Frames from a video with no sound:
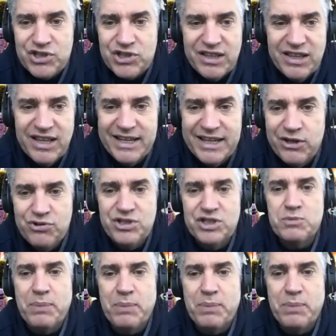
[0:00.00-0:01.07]
like you just
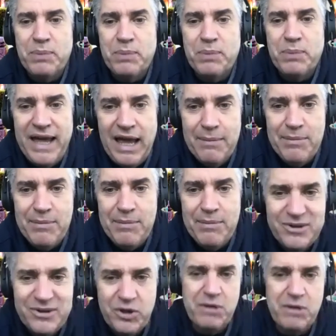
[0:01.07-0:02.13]
became an adult
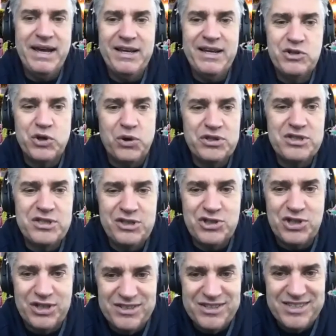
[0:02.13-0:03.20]
who can make adult
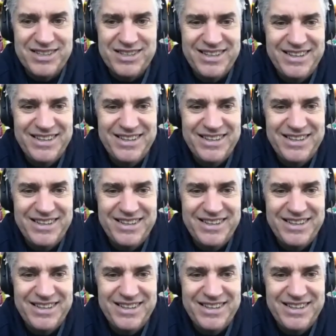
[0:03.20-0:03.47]
decisions.